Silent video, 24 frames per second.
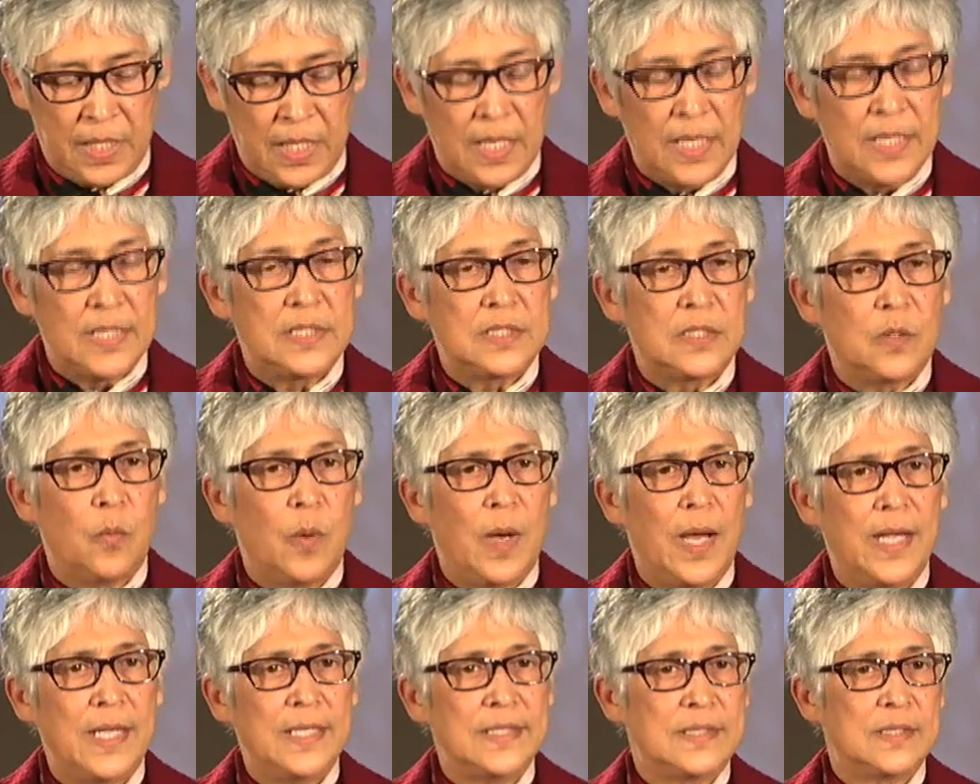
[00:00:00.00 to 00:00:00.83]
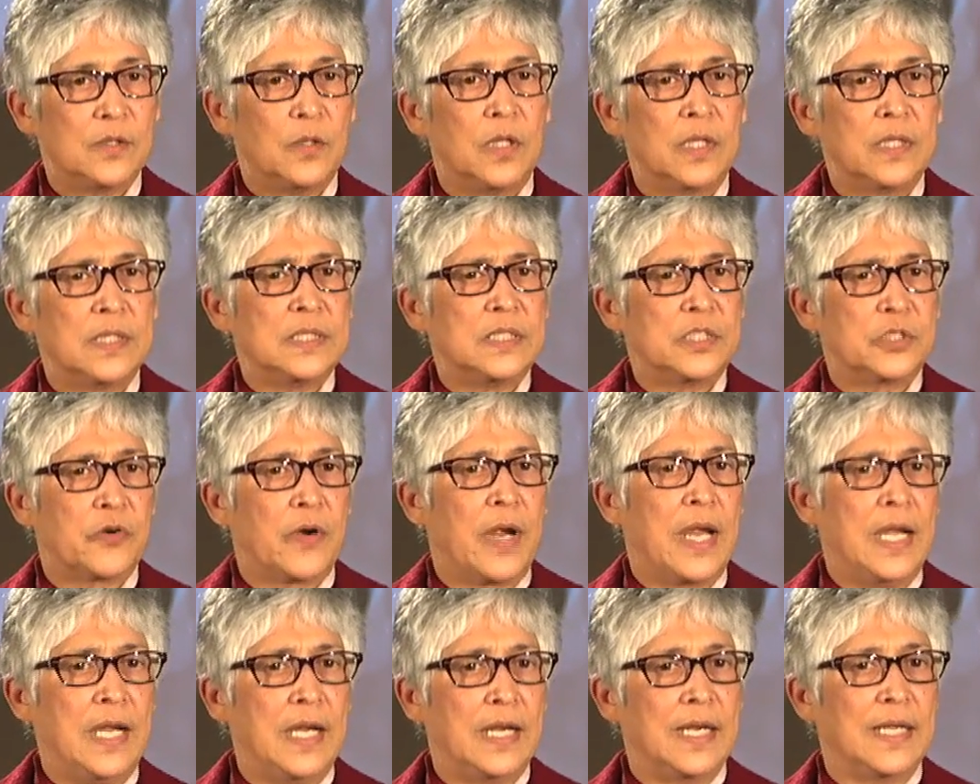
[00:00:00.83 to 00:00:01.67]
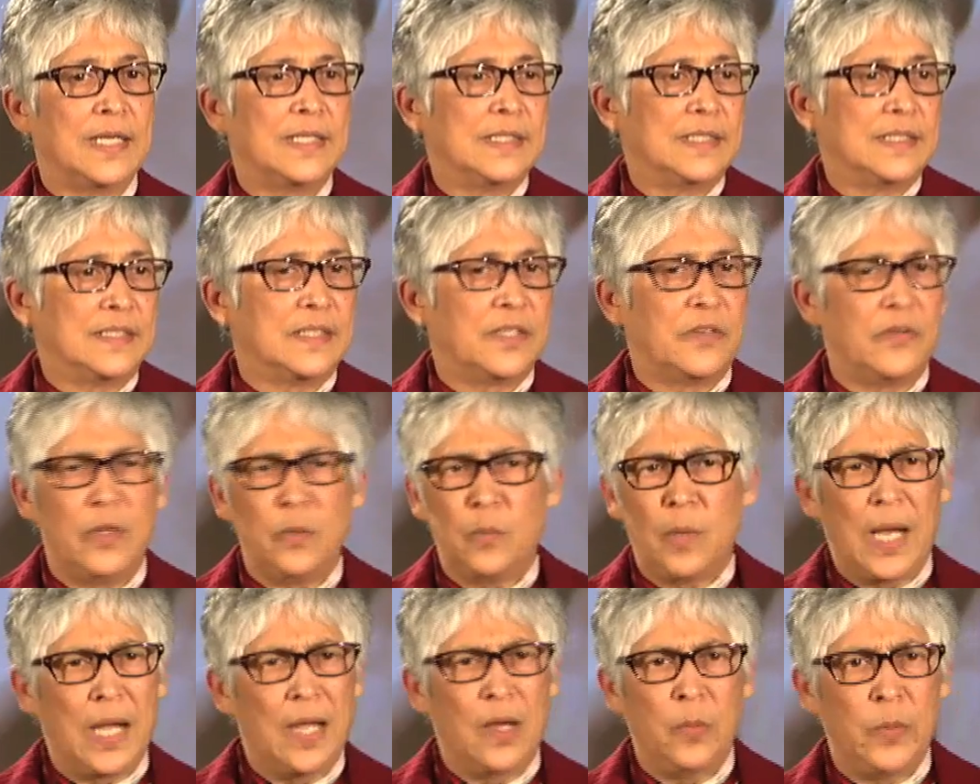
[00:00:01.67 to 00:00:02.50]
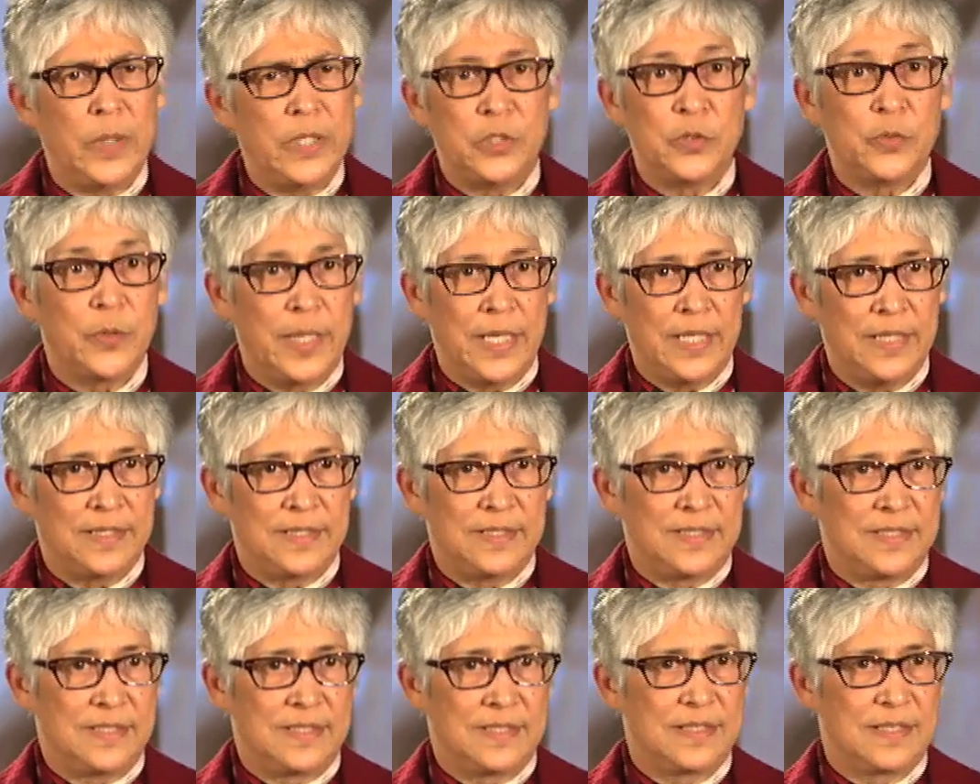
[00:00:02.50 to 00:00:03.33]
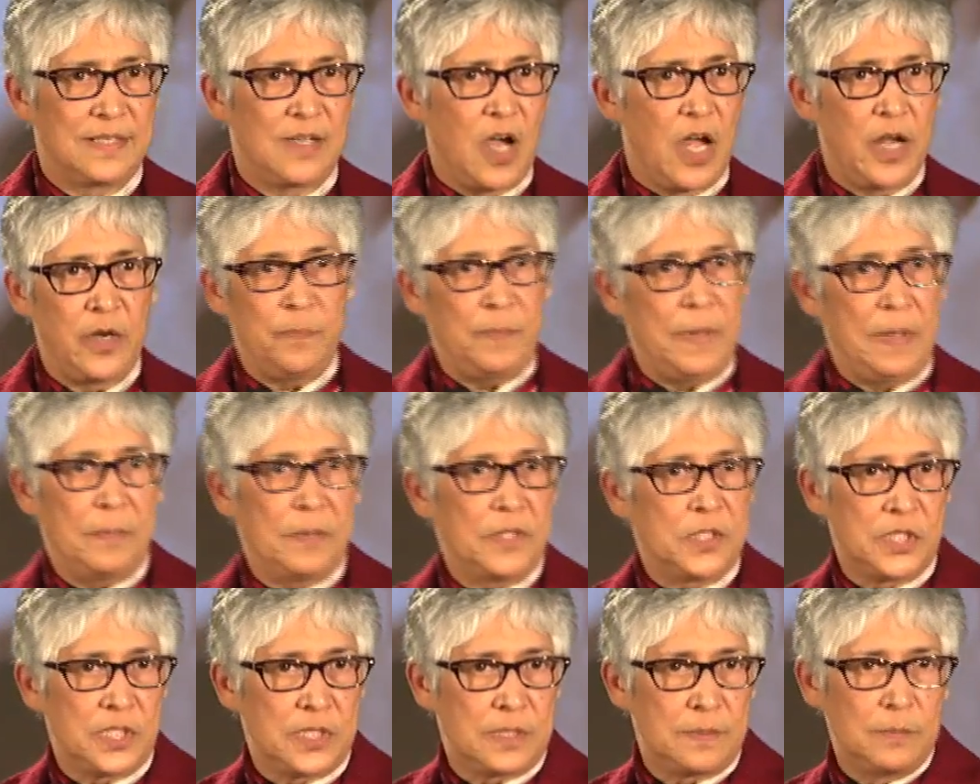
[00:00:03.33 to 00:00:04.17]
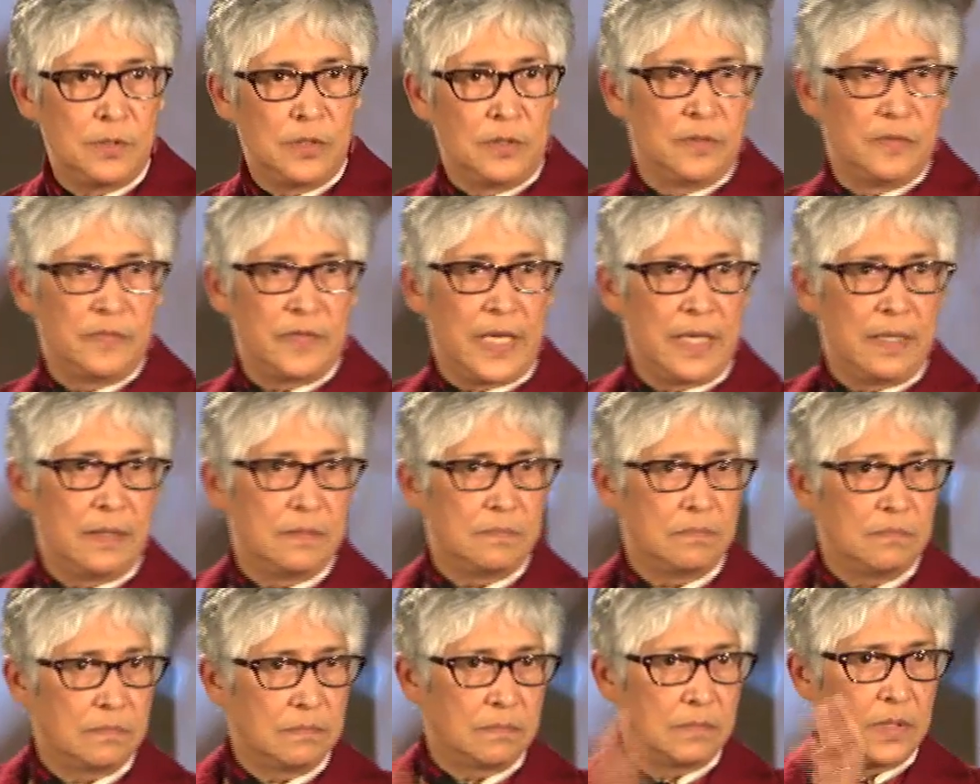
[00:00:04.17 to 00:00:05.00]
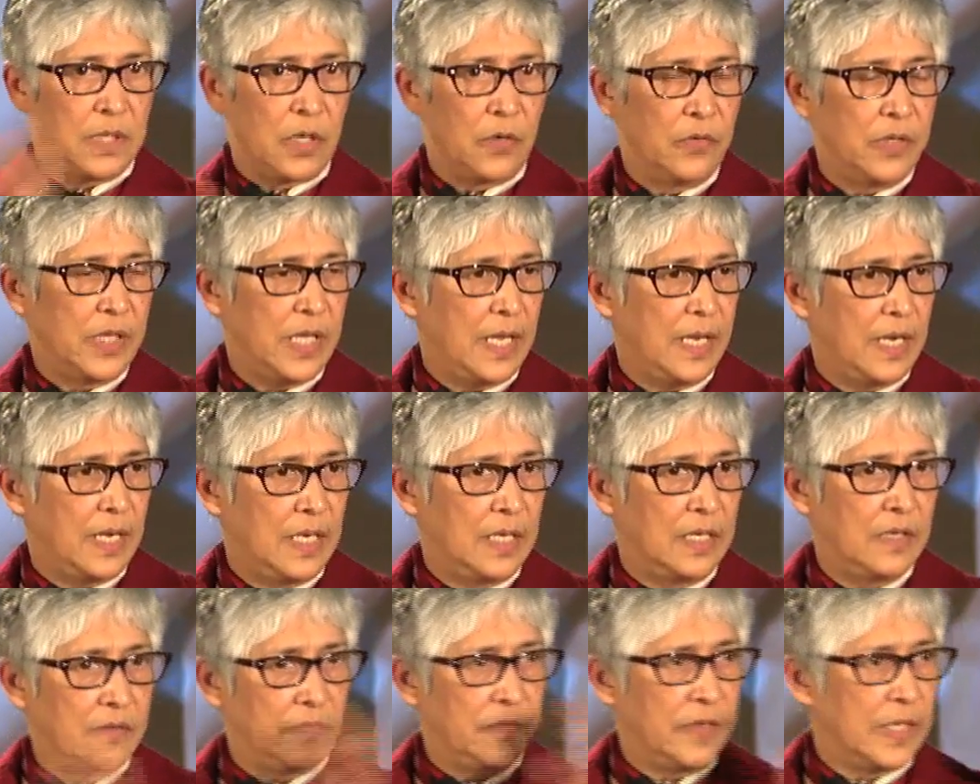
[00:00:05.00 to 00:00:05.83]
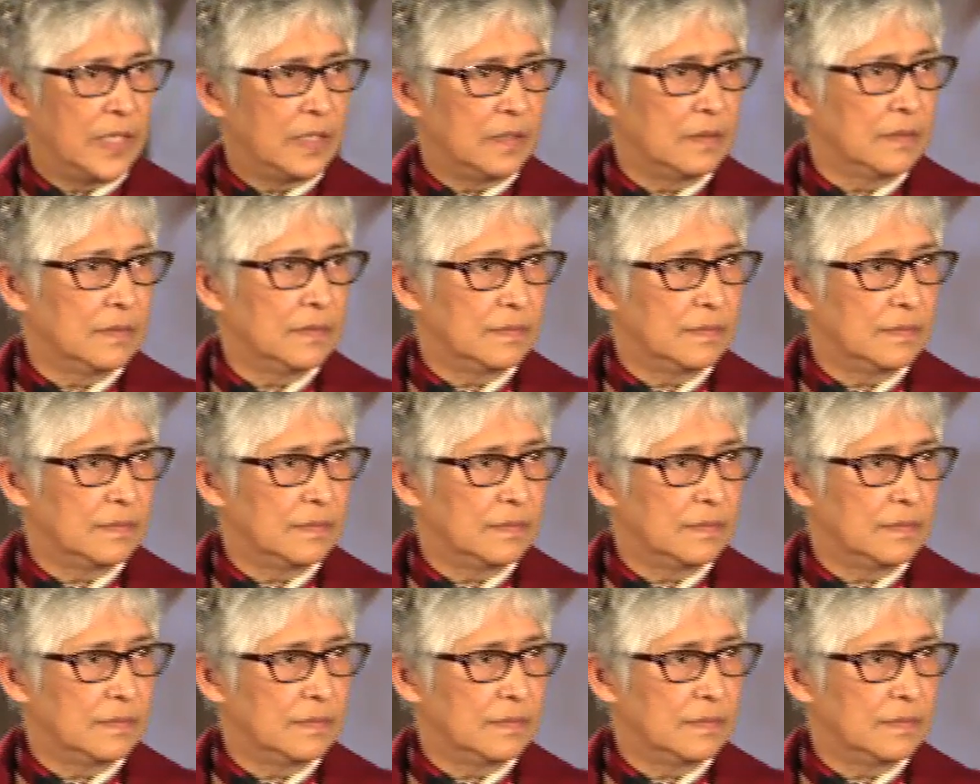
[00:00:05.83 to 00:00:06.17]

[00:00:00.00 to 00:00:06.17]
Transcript: So why is all this training necessary? Why are we doing this? Can't people just move and go there and live and,